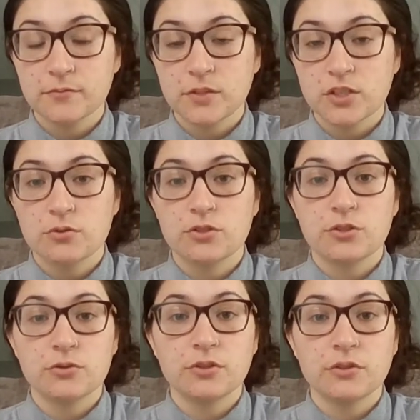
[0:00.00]
So
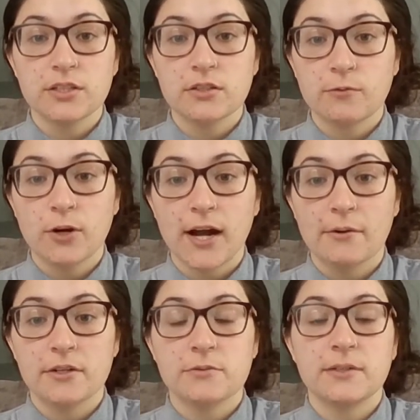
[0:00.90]
2 units or 4
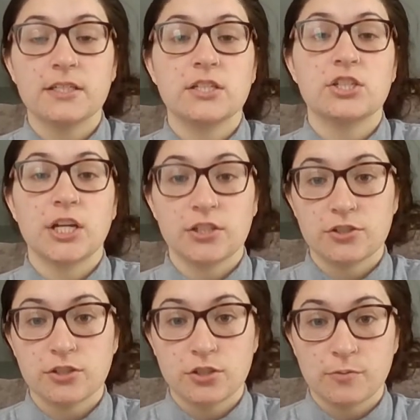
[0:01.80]
hours, we need to change
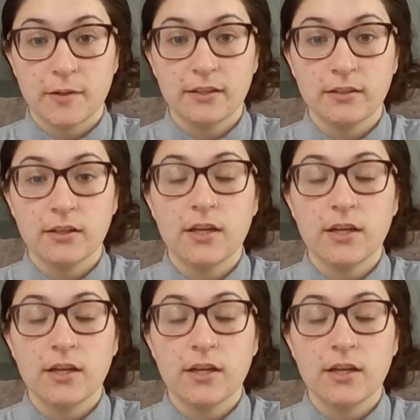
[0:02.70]
the tubing.